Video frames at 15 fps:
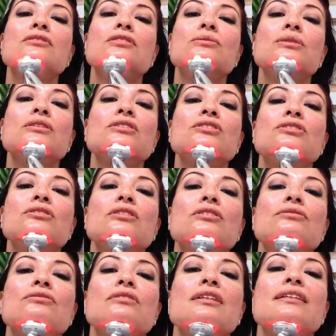you want to
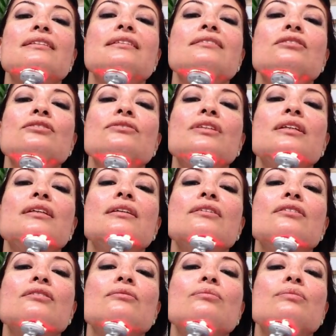start right over
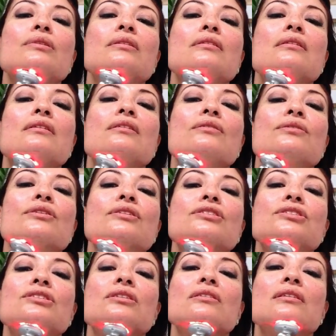here below
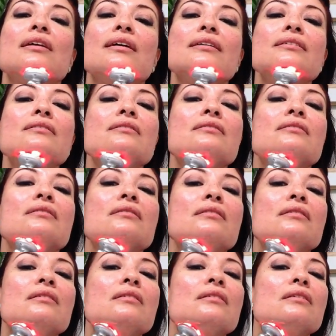your jawline
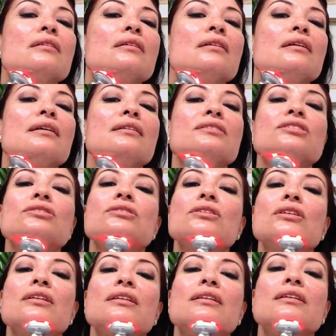and
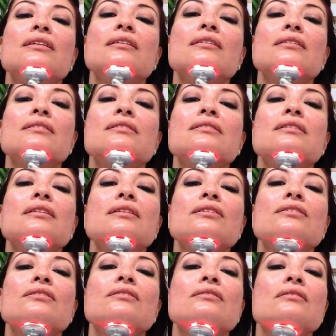start in the
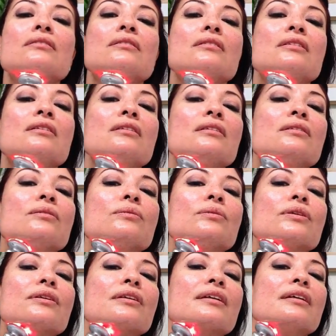center,
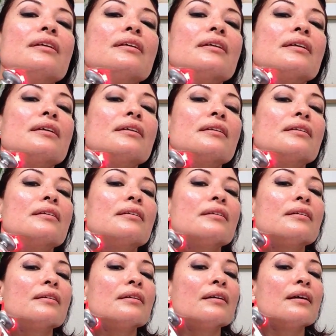working it
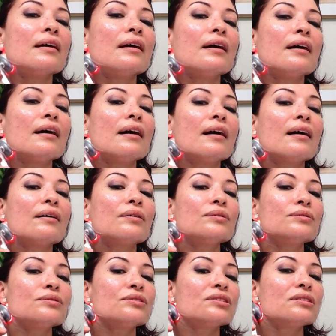
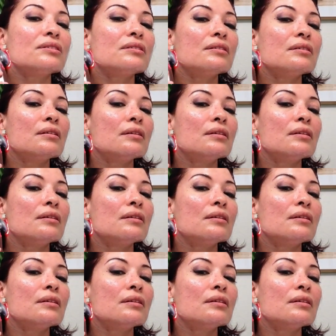out,